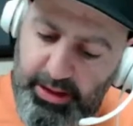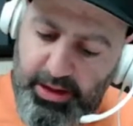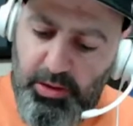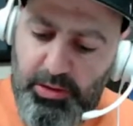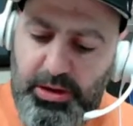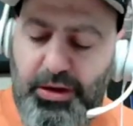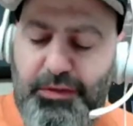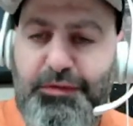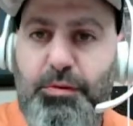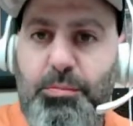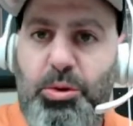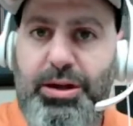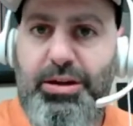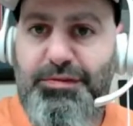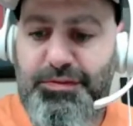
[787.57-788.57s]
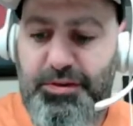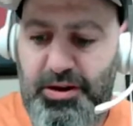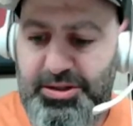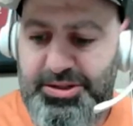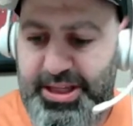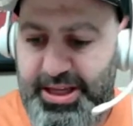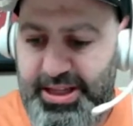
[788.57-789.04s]
good for Morgan Frost.
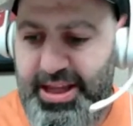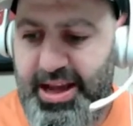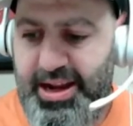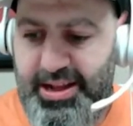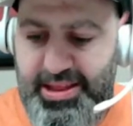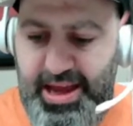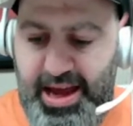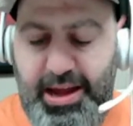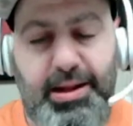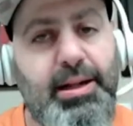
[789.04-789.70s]
He needed that.